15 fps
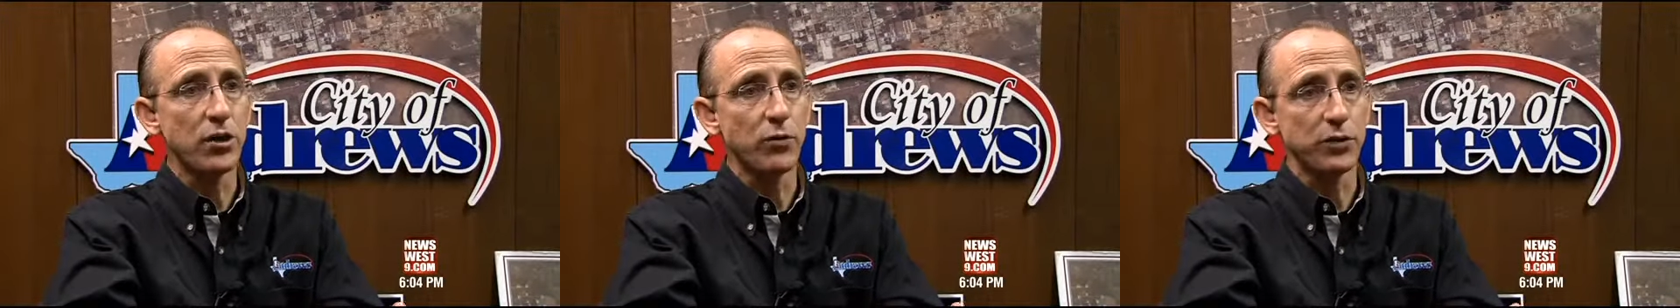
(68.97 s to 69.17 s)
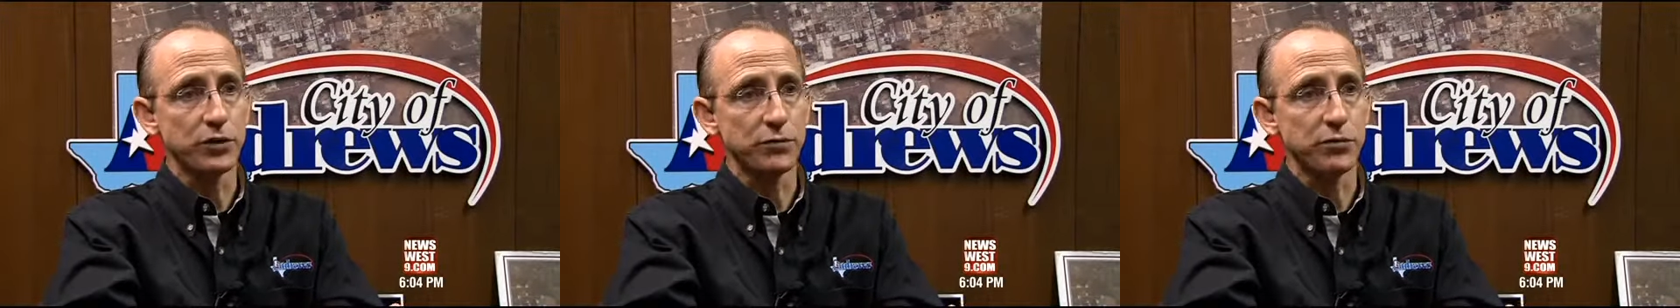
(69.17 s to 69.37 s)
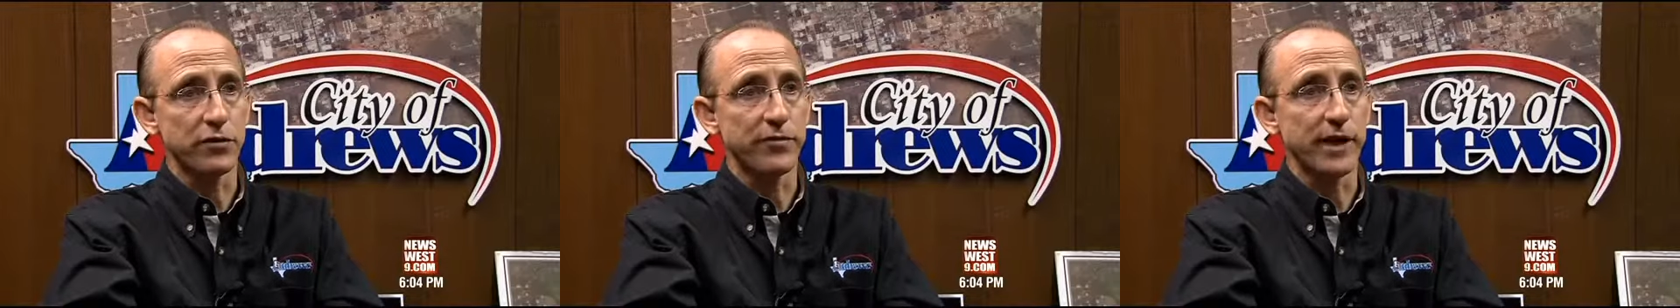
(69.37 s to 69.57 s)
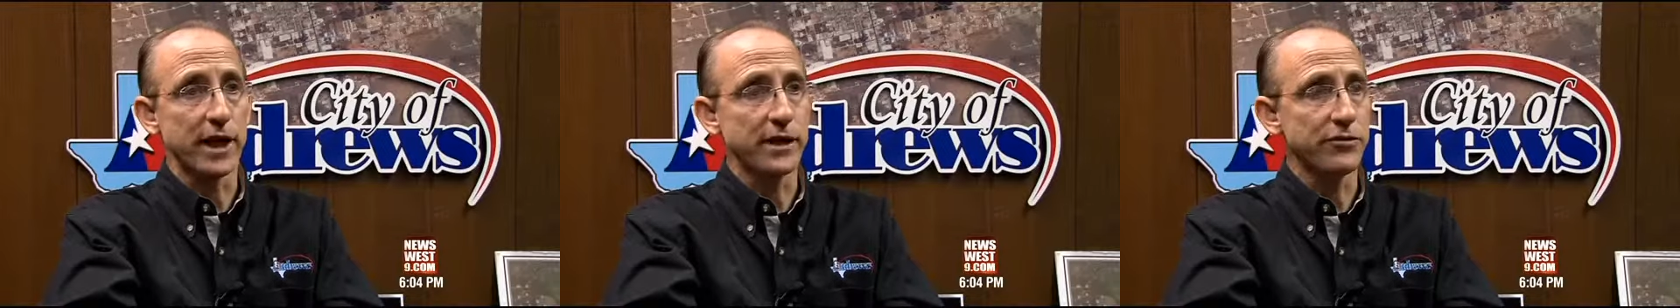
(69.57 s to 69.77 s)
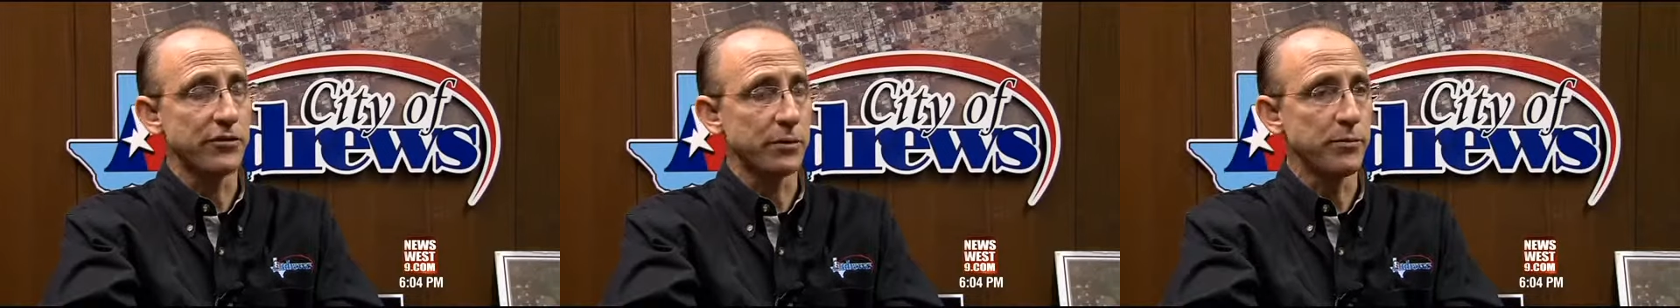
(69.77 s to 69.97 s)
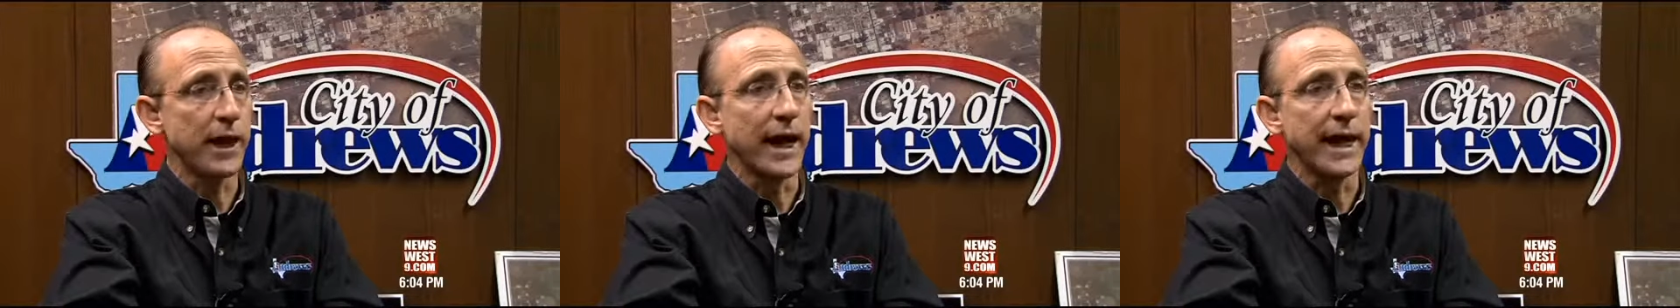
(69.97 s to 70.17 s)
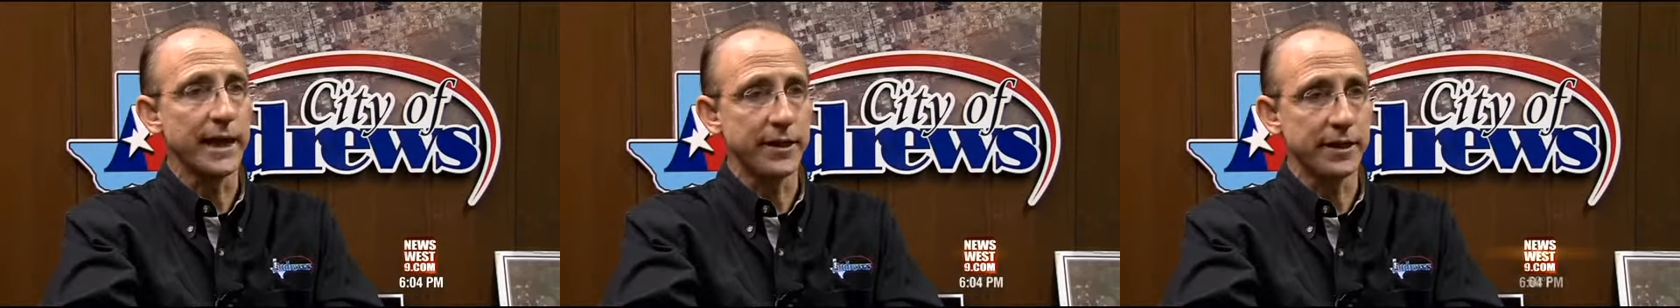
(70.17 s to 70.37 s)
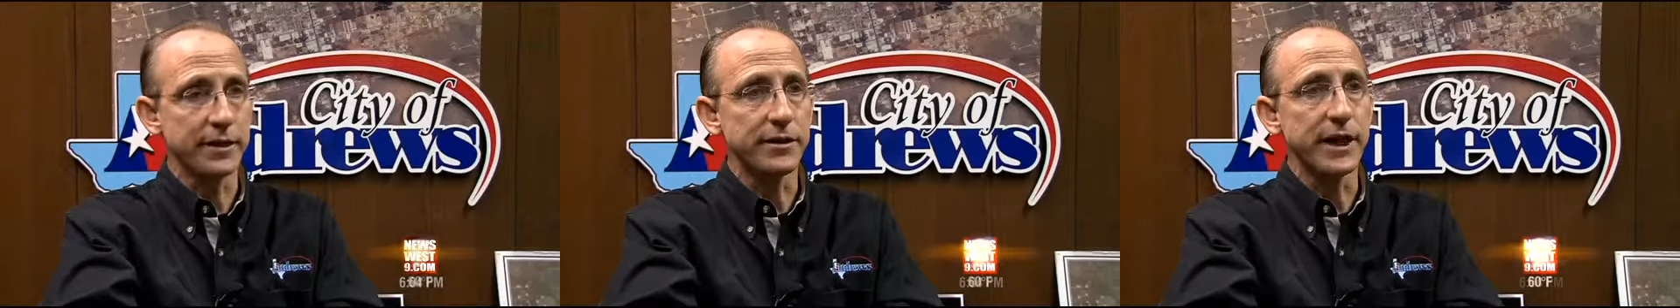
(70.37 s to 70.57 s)
which provides a
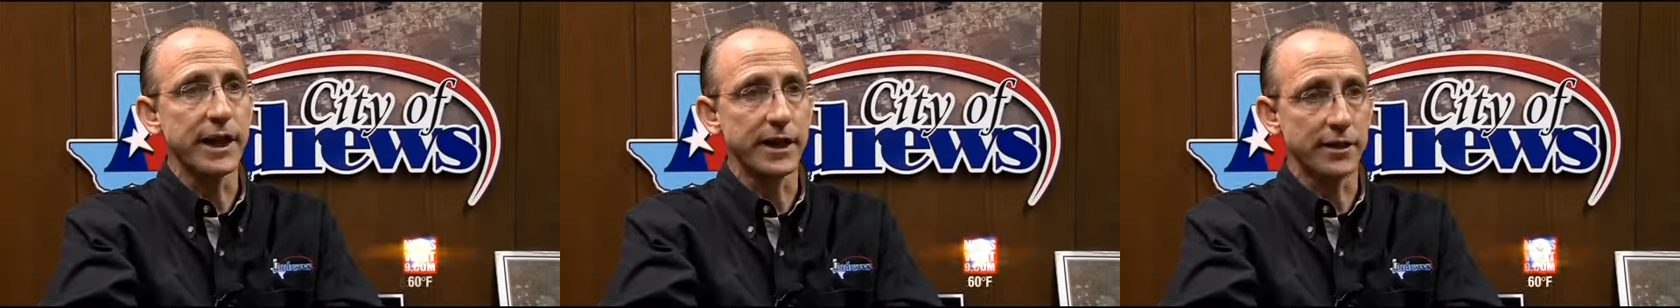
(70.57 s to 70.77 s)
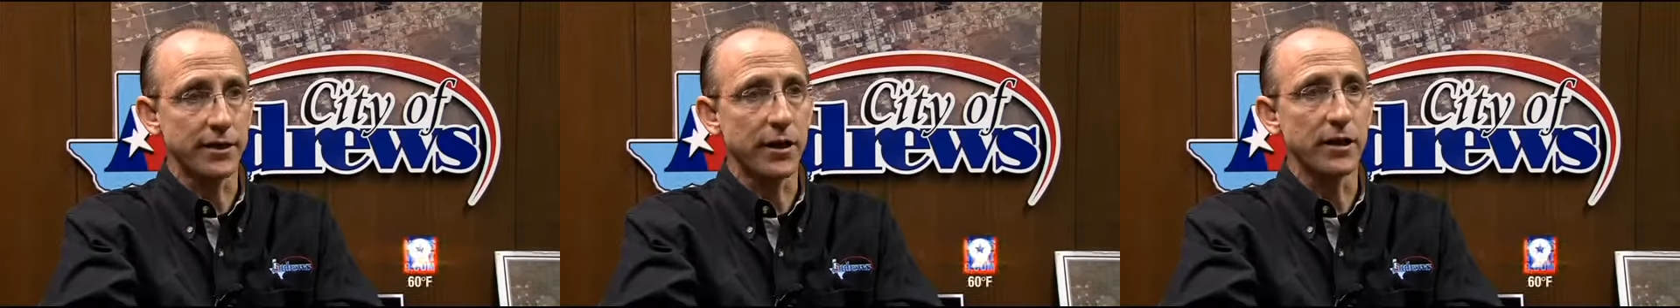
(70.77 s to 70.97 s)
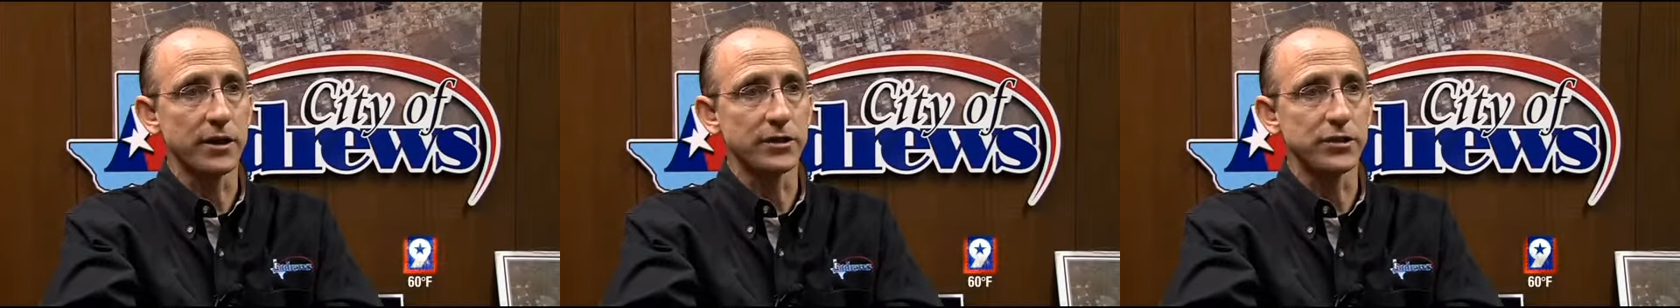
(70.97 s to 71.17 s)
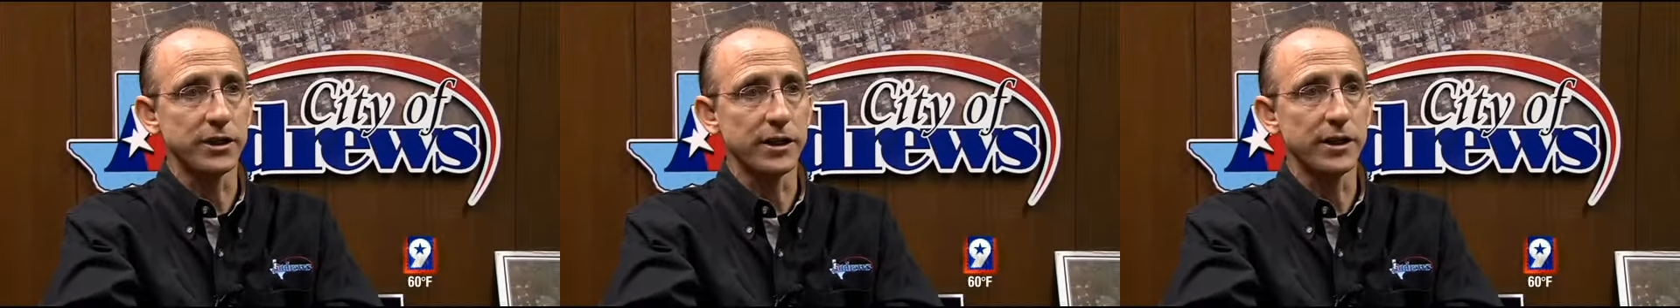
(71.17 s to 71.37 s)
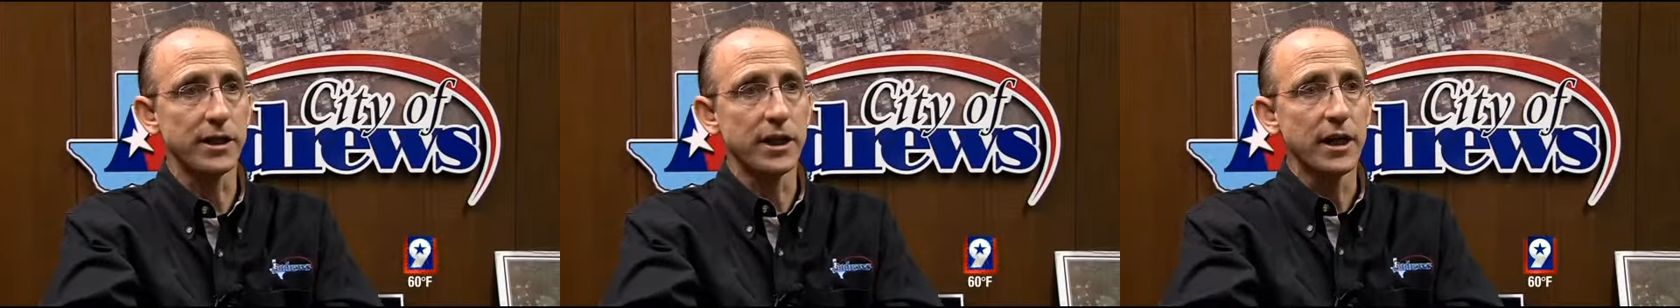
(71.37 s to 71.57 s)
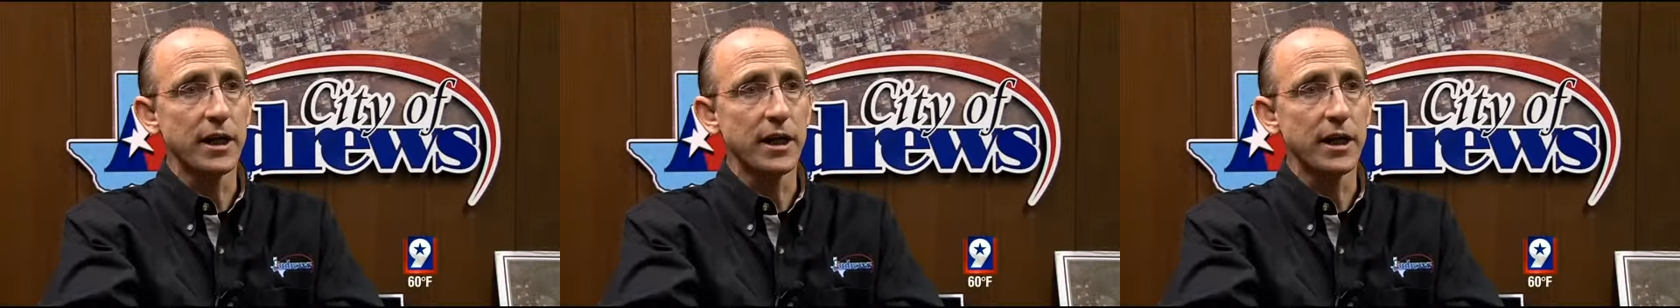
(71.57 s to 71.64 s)
patented technology